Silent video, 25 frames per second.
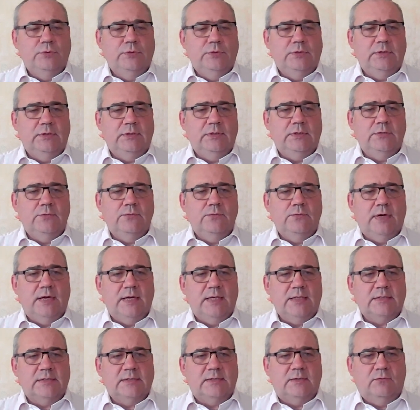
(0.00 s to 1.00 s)
in the
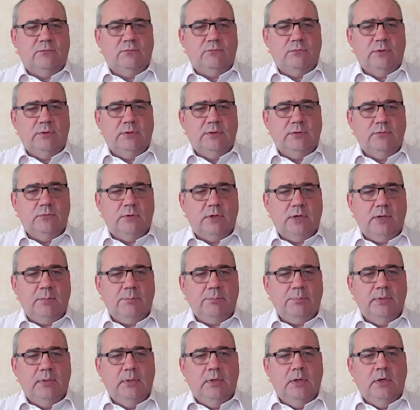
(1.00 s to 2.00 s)
US and 3 in
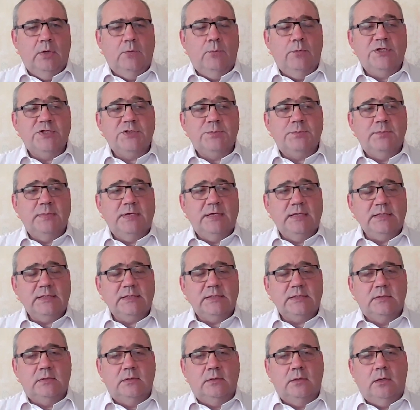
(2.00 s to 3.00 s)
Europe, which
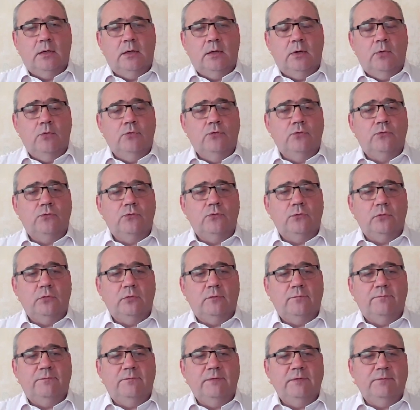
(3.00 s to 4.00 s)
means a
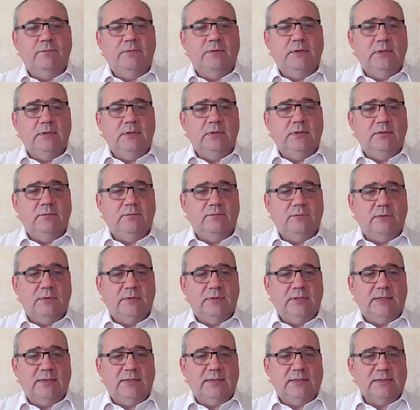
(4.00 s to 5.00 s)
total of 15
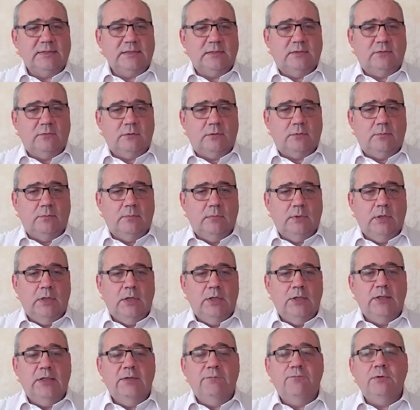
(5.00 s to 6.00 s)
different data centers.
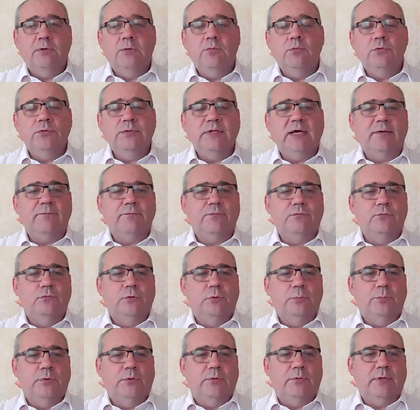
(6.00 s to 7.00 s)
If we would have
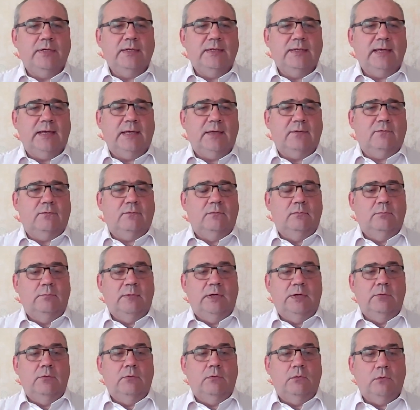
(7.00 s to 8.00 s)
to operate that
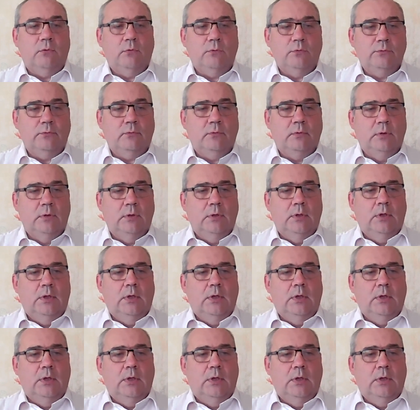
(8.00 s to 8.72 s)
by your own